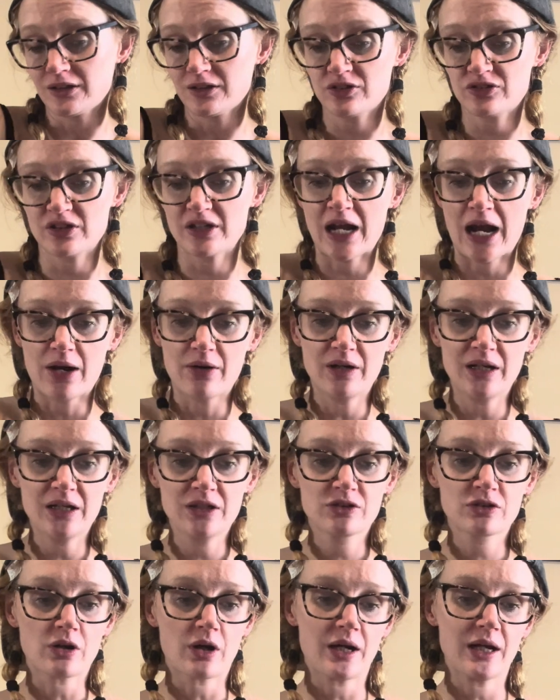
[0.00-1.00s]
said Harry,
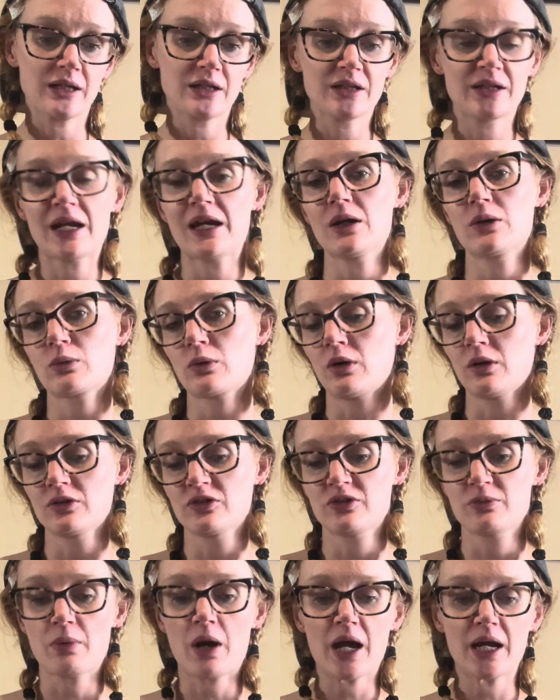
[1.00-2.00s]
trying to take Ron's
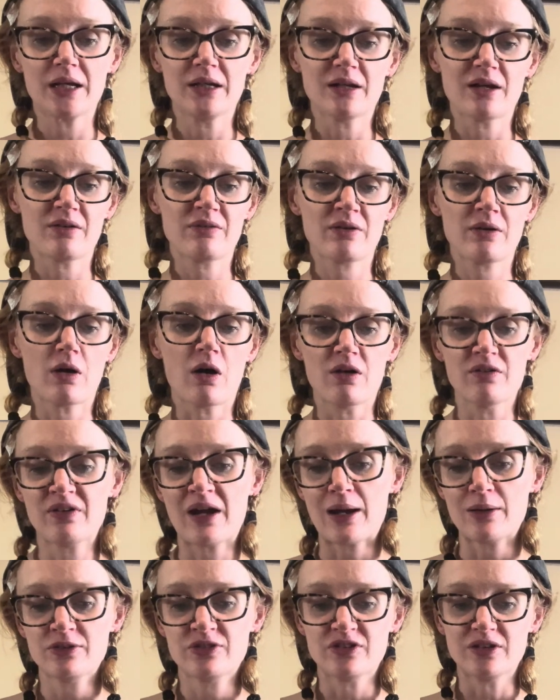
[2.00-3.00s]
mind off
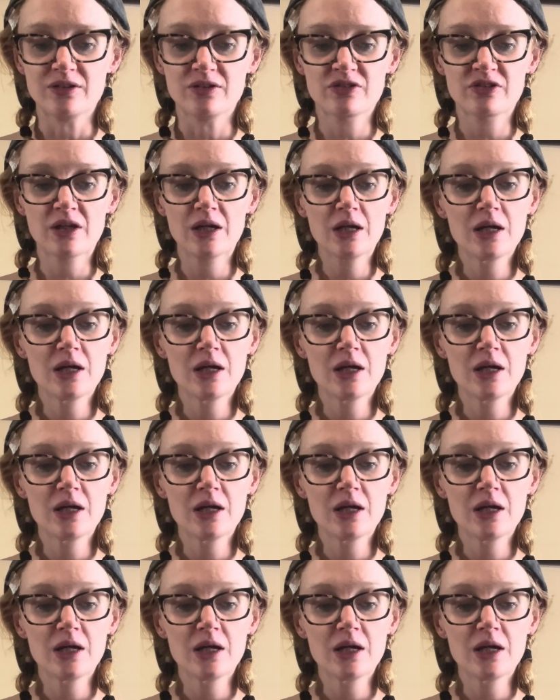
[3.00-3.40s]
houses.